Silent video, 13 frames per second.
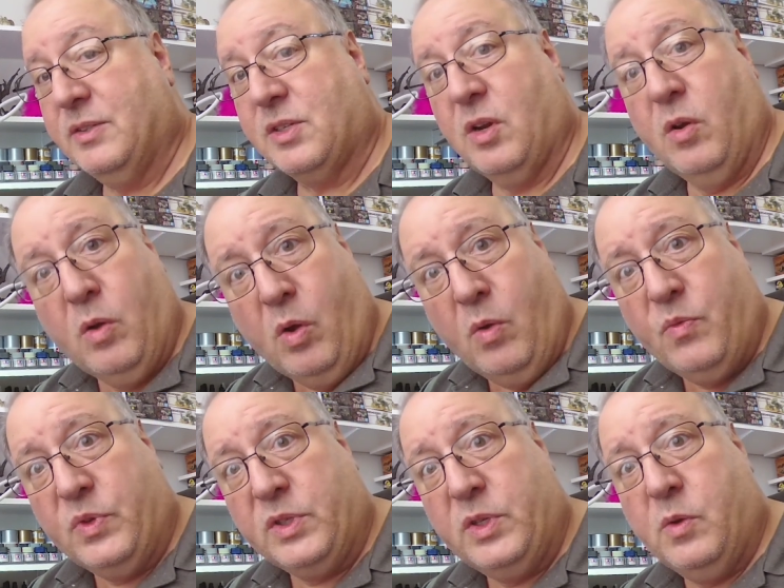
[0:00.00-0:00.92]
So
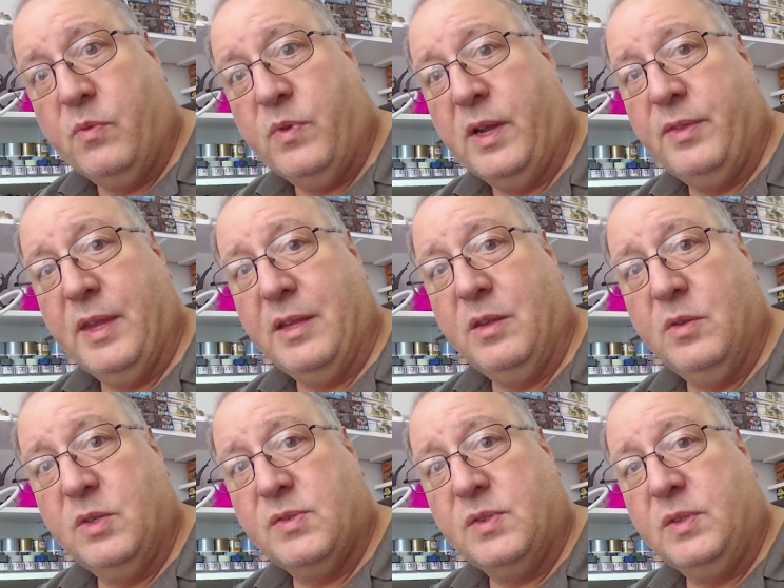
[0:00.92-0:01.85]
hopefully you'll find that
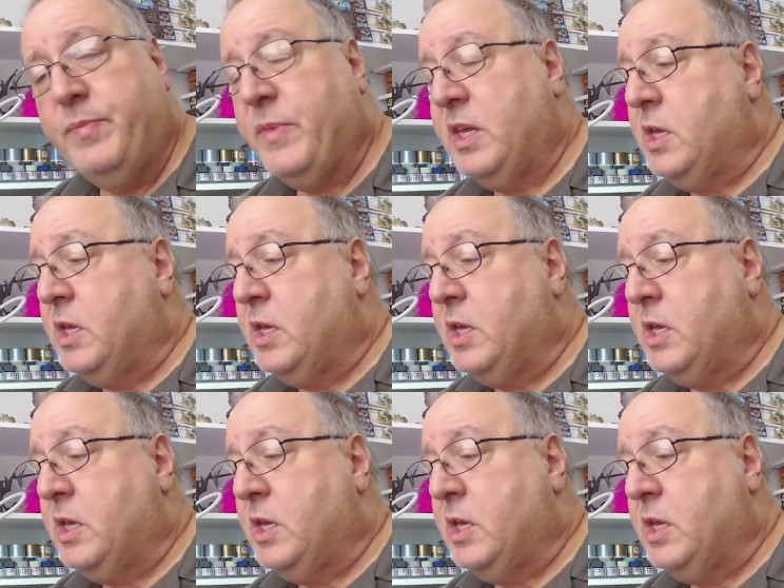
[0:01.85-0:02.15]
useful.